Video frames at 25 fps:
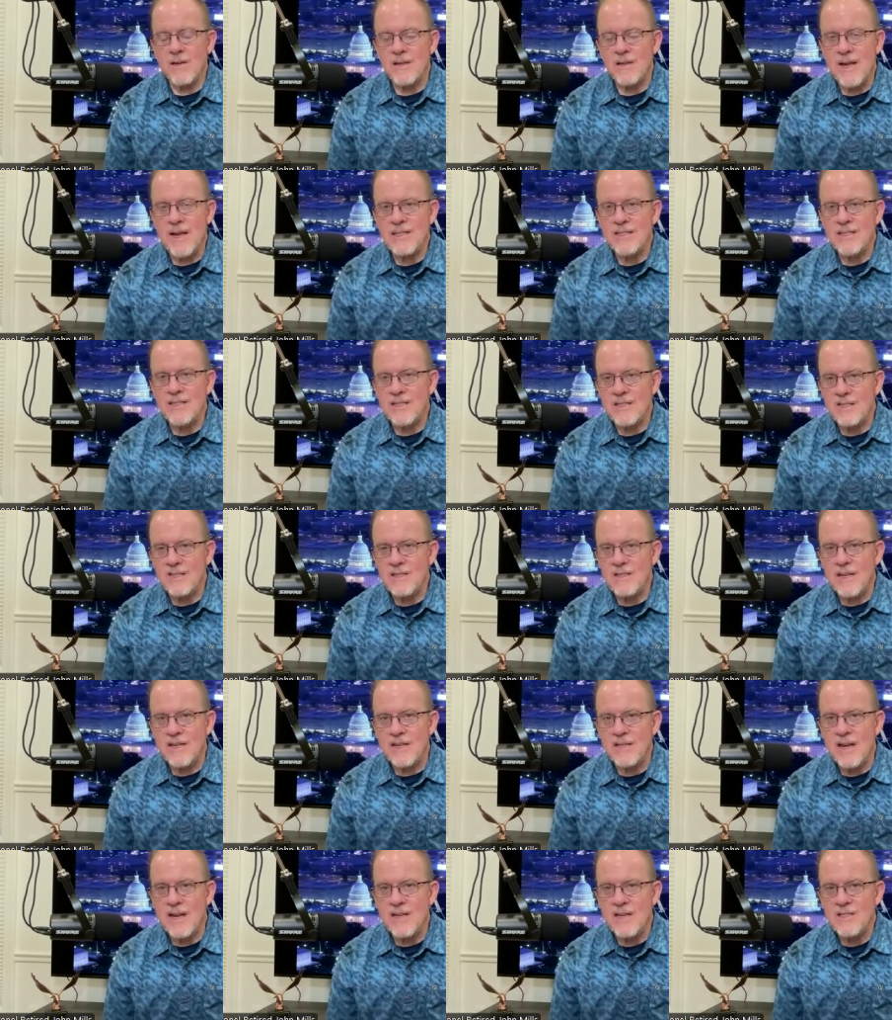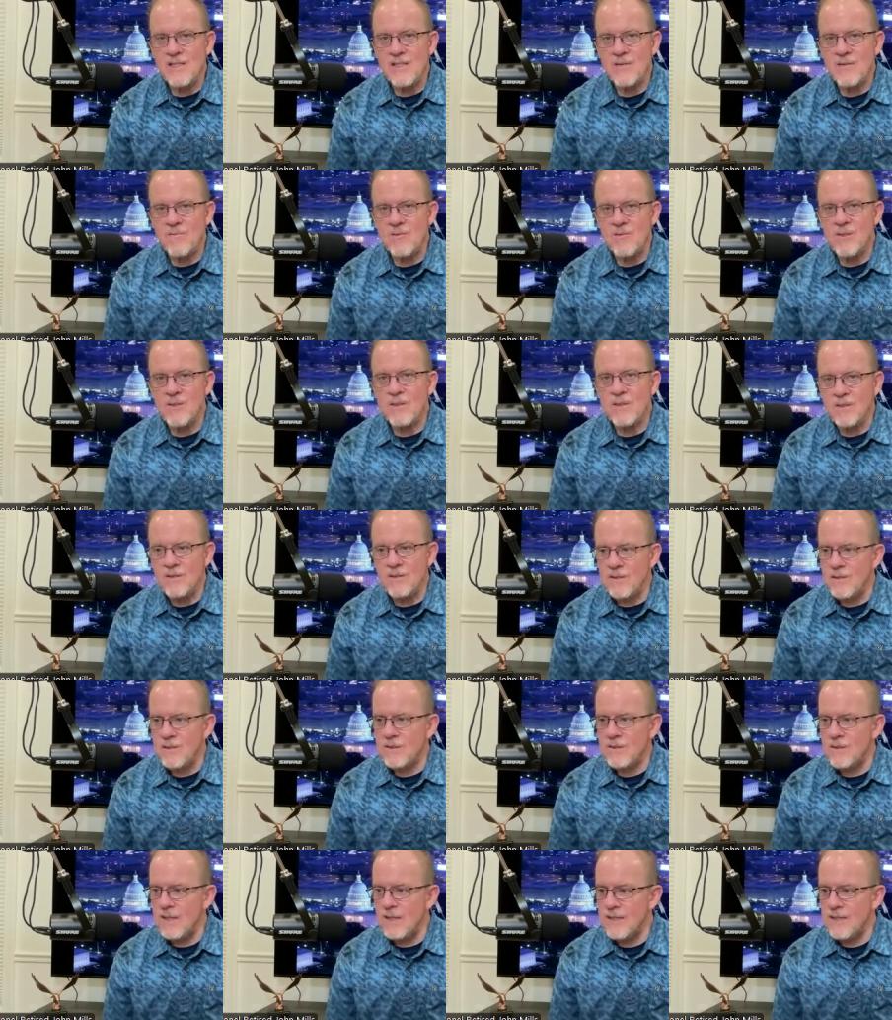That's that, that's Thanks,
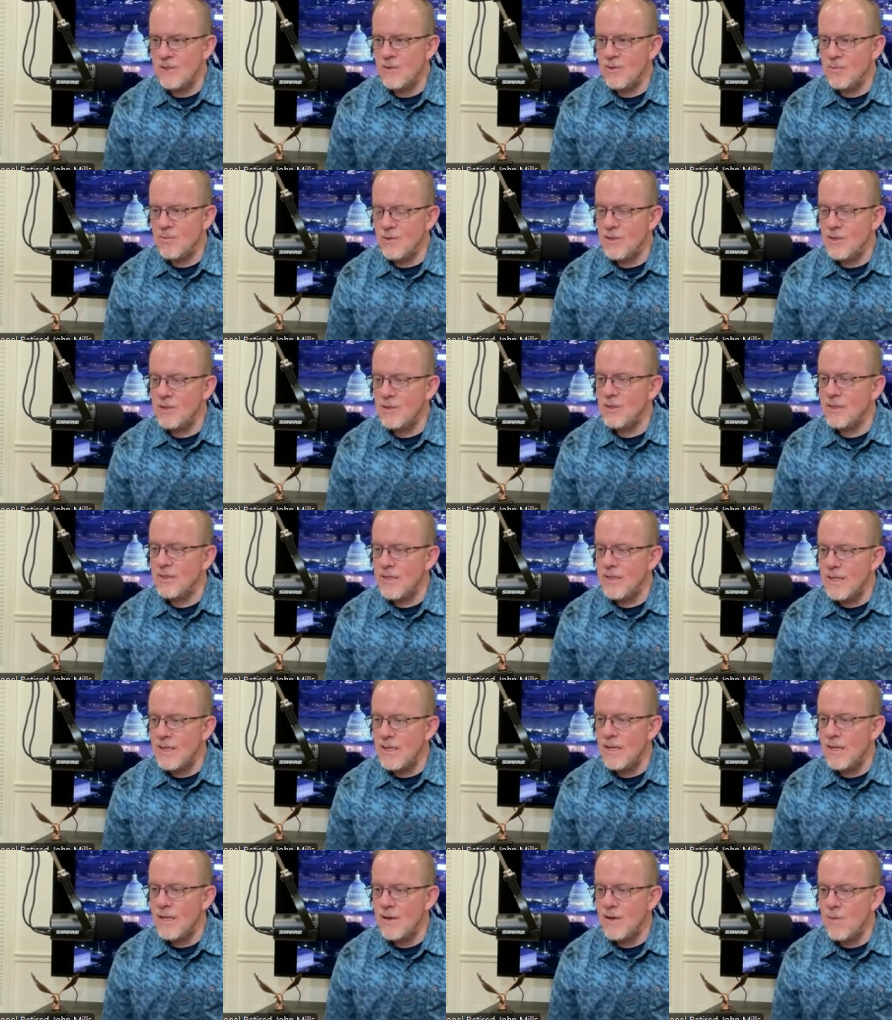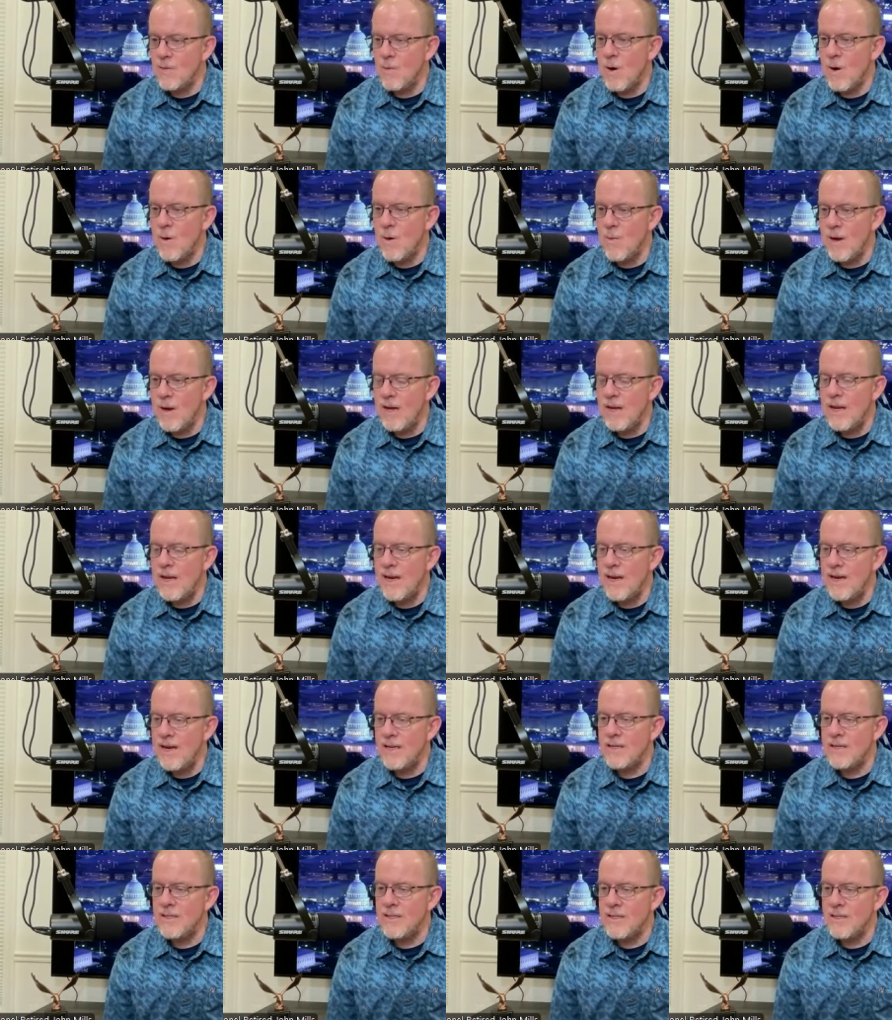that's really uh, what we need
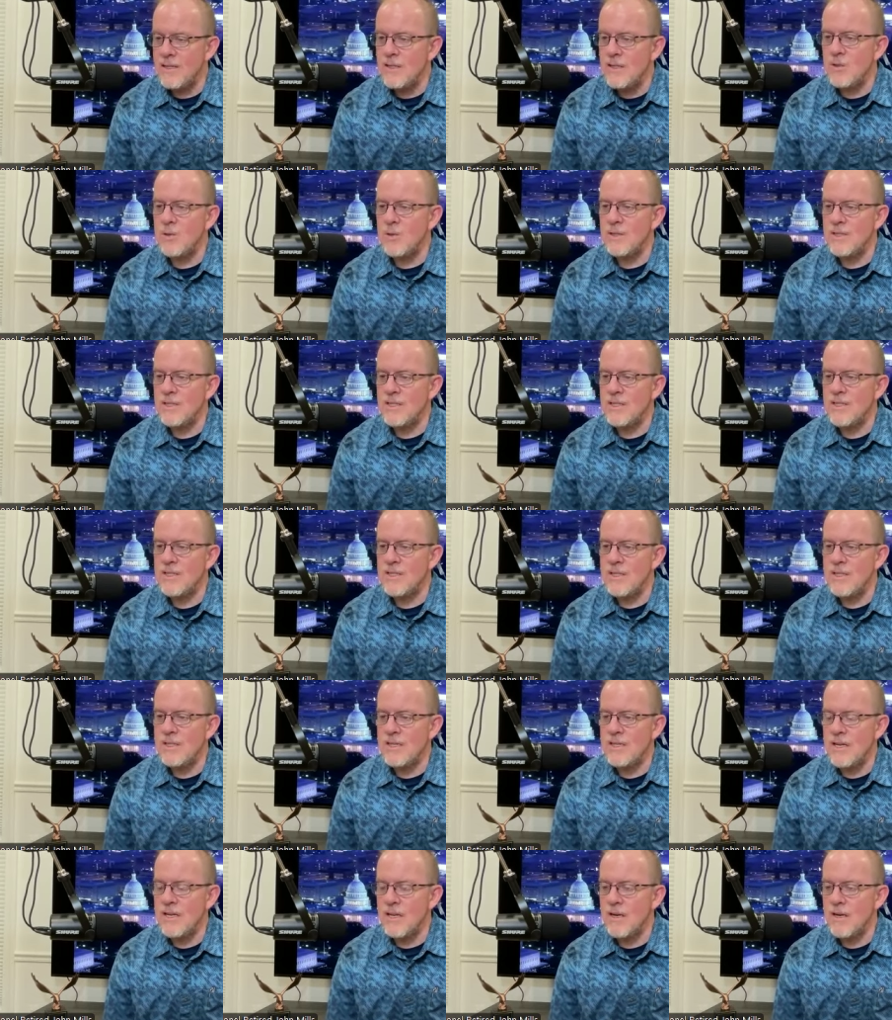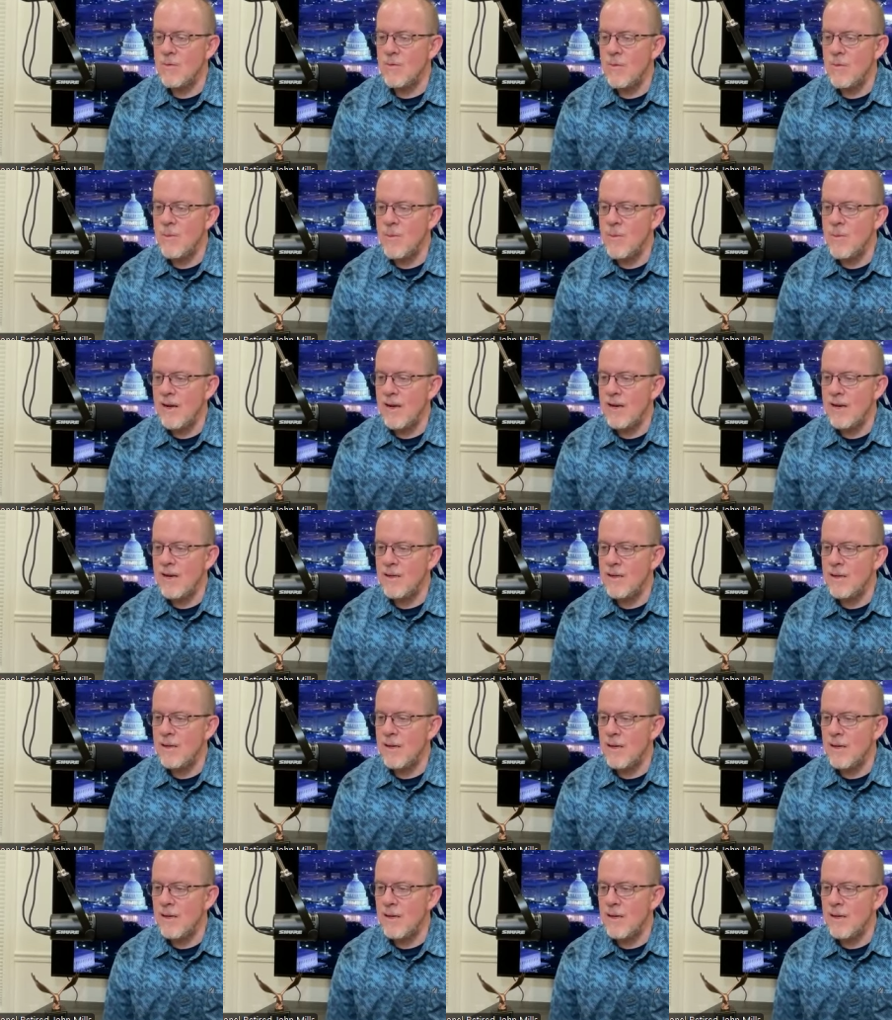to do is see uh, we make it